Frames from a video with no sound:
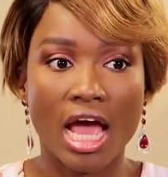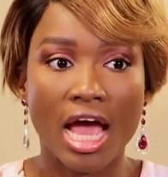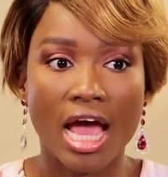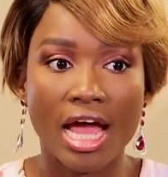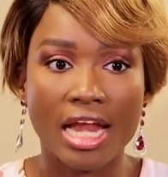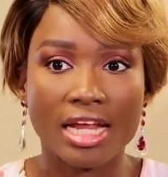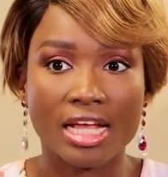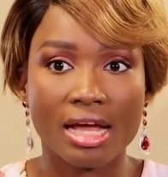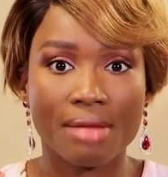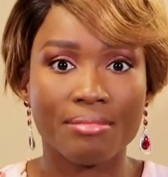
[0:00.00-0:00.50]

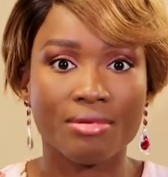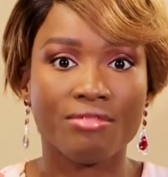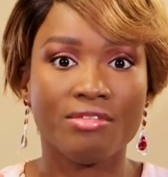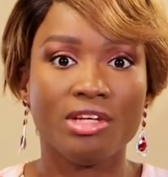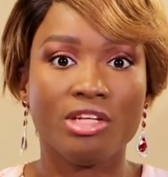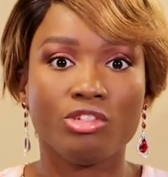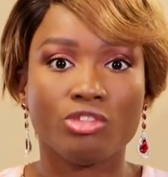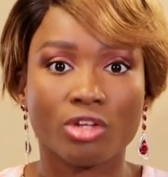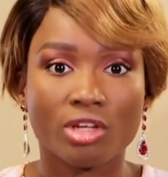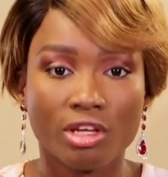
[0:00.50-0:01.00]
And it can be
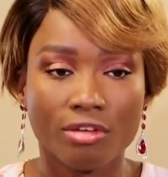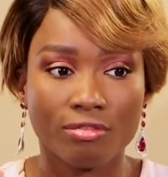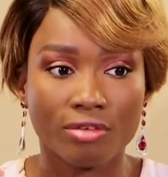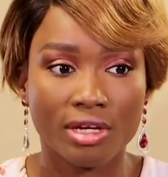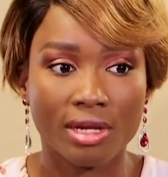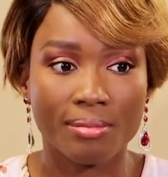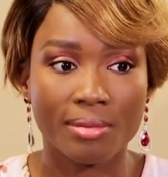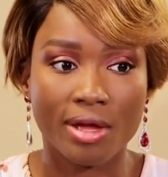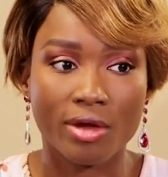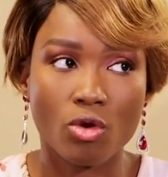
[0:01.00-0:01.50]
really shocking for
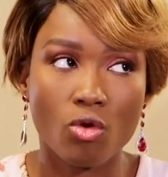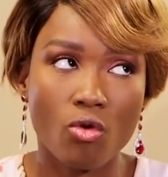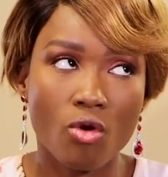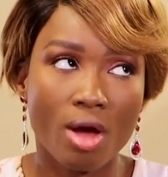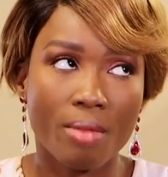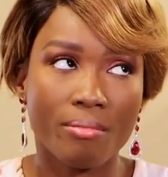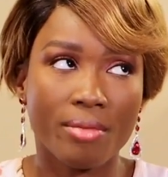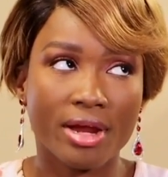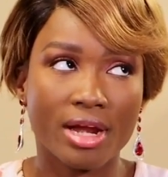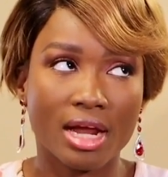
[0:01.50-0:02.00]
them, like, oh,
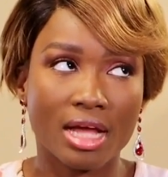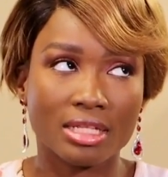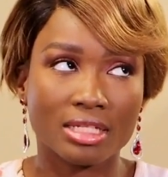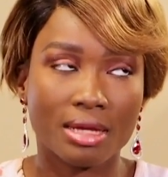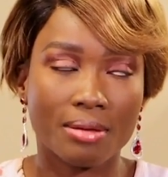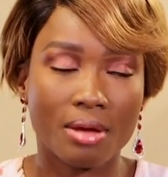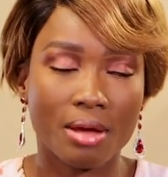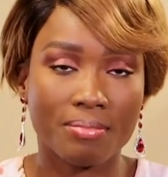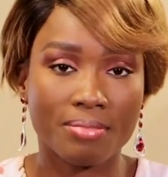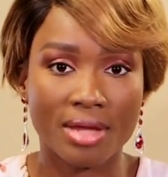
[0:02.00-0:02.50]
I'm pregnant,
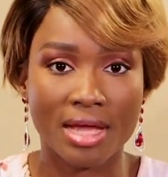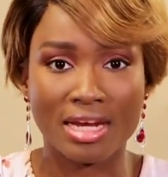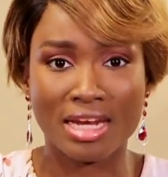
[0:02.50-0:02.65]
I'm happy,